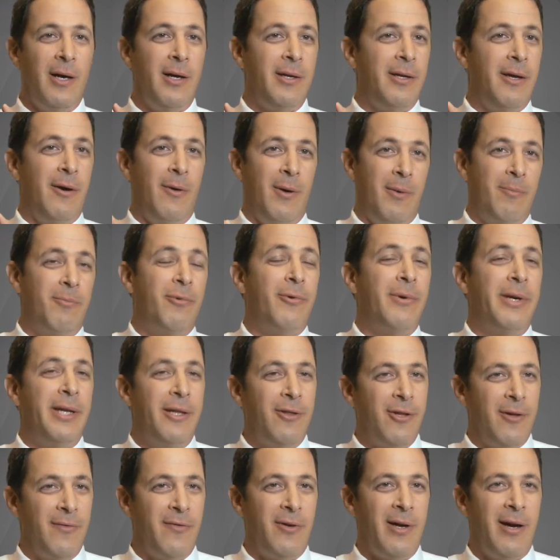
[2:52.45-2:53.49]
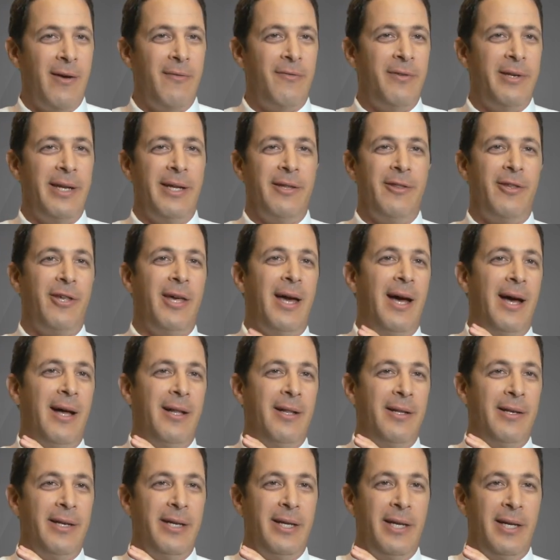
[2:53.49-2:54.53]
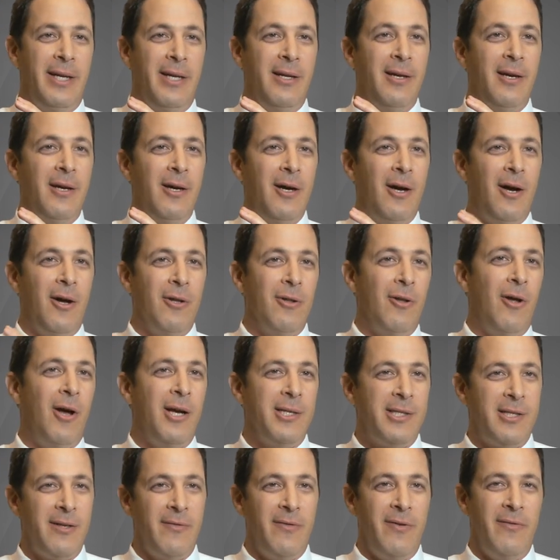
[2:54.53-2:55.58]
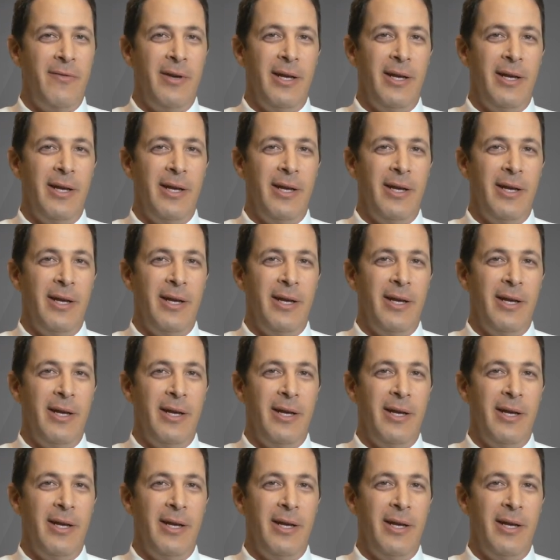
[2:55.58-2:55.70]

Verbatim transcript: you know, a breach of confidentiality, a loss of